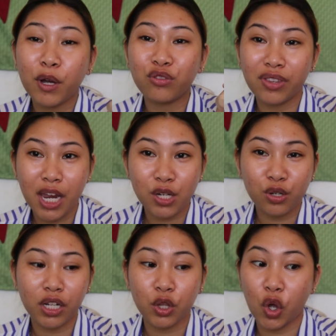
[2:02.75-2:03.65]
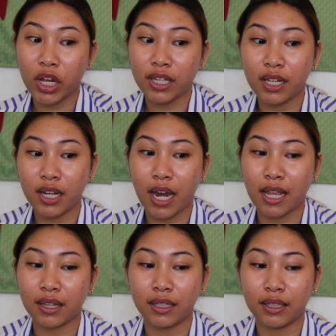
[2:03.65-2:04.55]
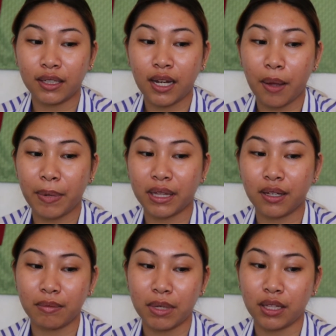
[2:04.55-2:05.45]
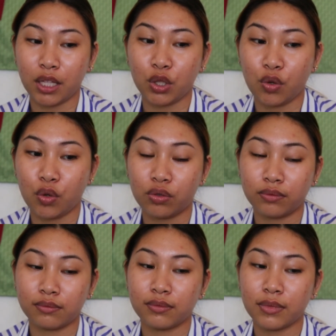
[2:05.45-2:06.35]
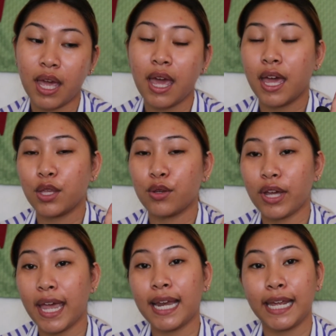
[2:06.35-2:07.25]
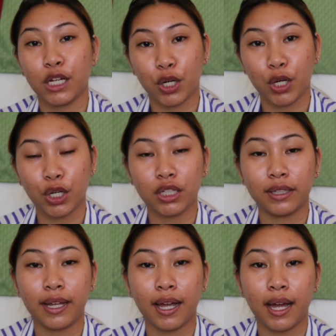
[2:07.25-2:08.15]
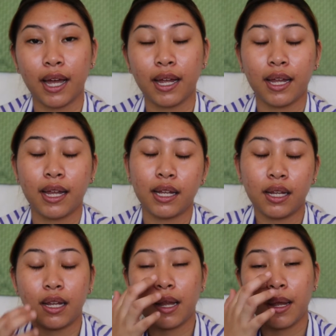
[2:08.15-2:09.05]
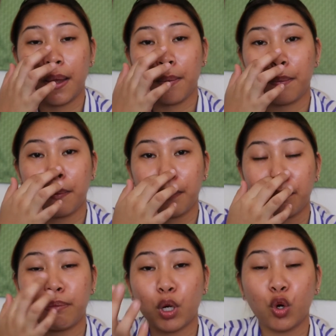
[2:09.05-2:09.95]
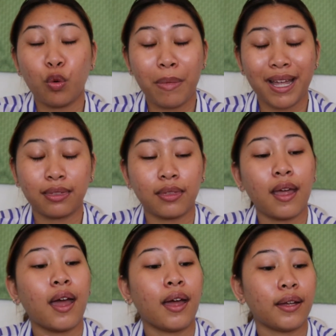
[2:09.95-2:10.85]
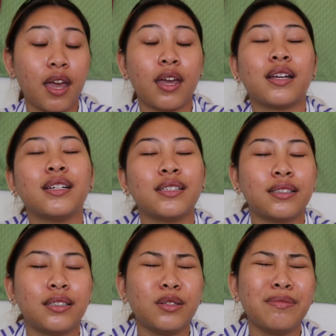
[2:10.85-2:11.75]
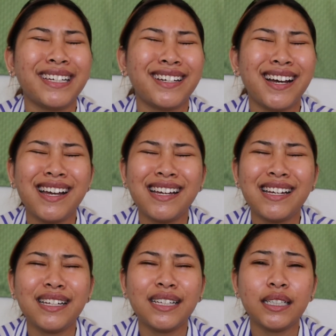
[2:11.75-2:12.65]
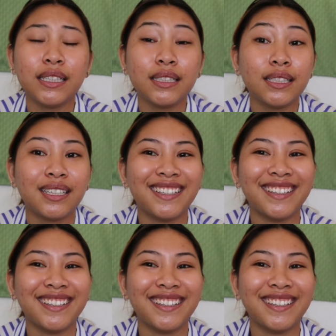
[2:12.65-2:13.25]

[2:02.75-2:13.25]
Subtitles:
foundation na to, hindi na natin dapat gamitin yung LA Girl na pro matte na, oh my god,